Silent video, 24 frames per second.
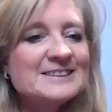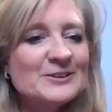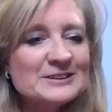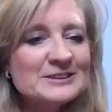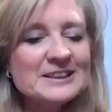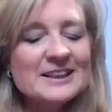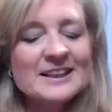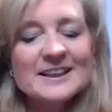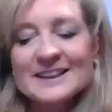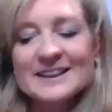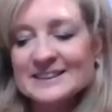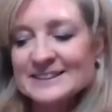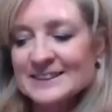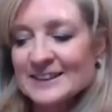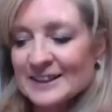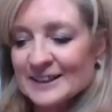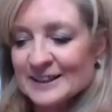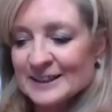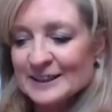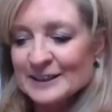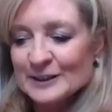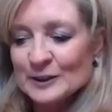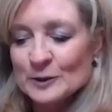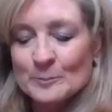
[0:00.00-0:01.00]
so it's
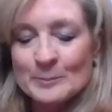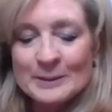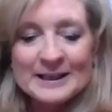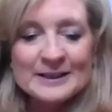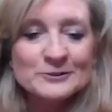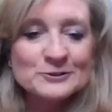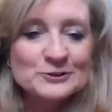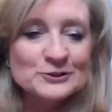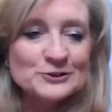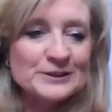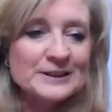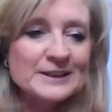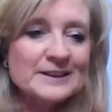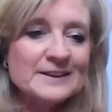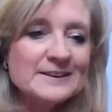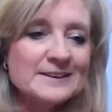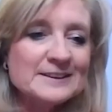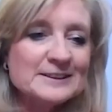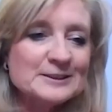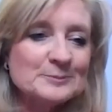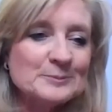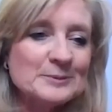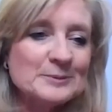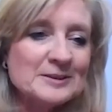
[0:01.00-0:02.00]
like a little boundary
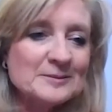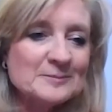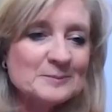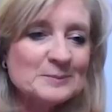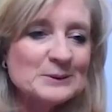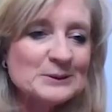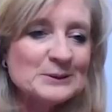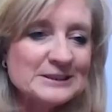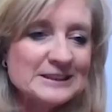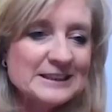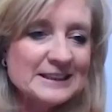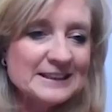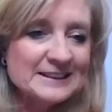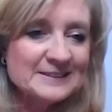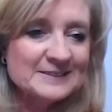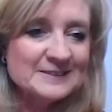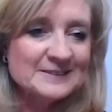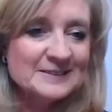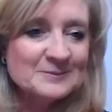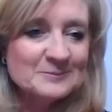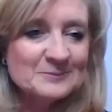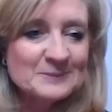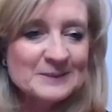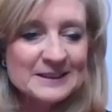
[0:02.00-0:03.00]
that's been put in
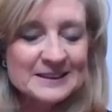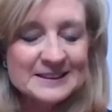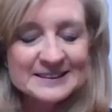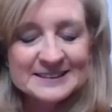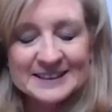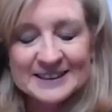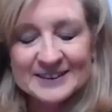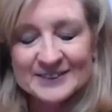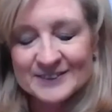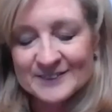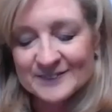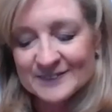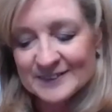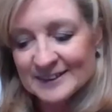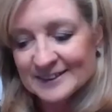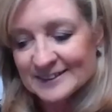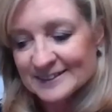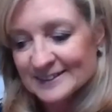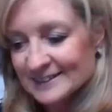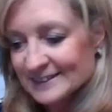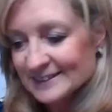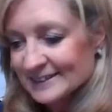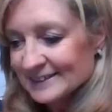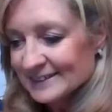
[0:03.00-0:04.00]
by the sound of it.
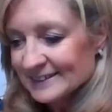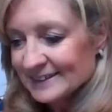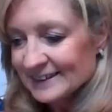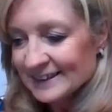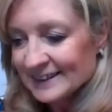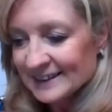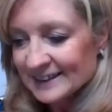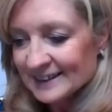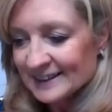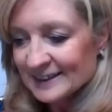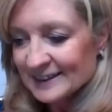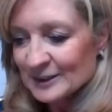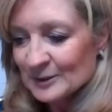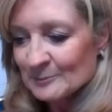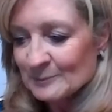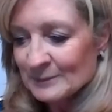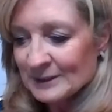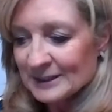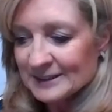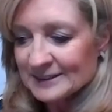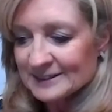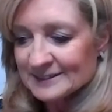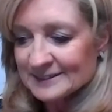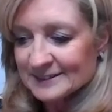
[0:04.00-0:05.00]

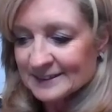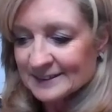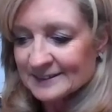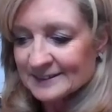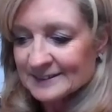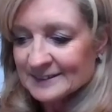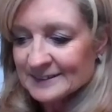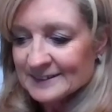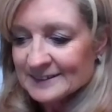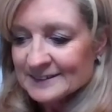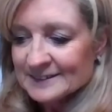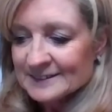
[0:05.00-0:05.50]
Amazing.